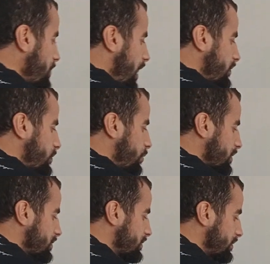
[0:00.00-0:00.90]
we are
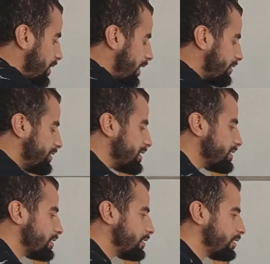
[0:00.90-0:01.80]
going at
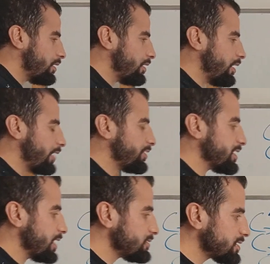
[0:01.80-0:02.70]

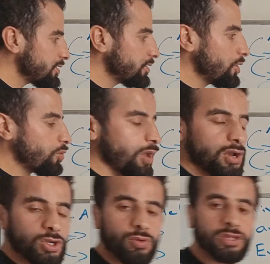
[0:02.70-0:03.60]
the end. We
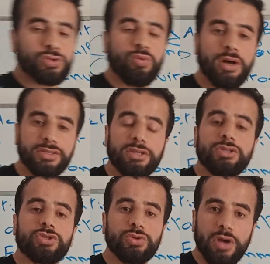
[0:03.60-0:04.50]
are going to
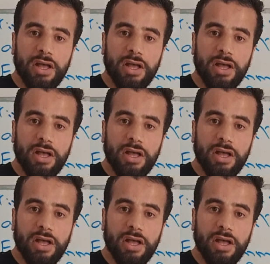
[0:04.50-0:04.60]
what? To